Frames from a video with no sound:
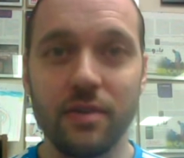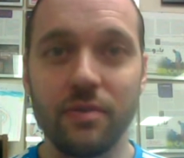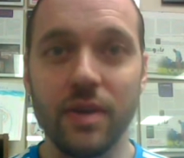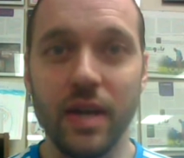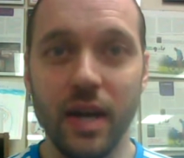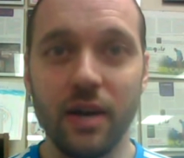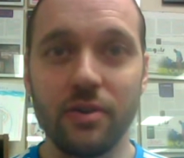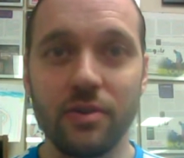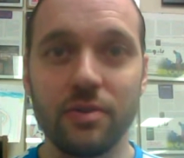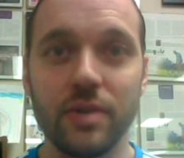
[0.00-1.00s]

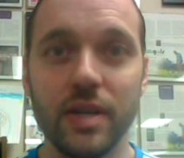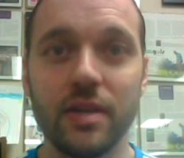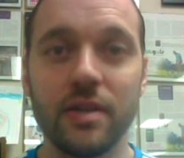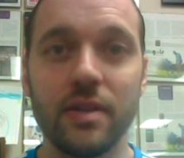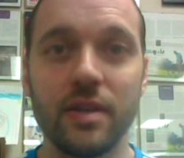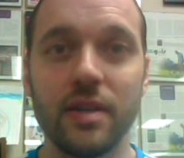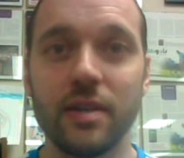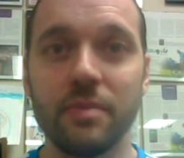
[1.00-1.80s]
Real created in the game,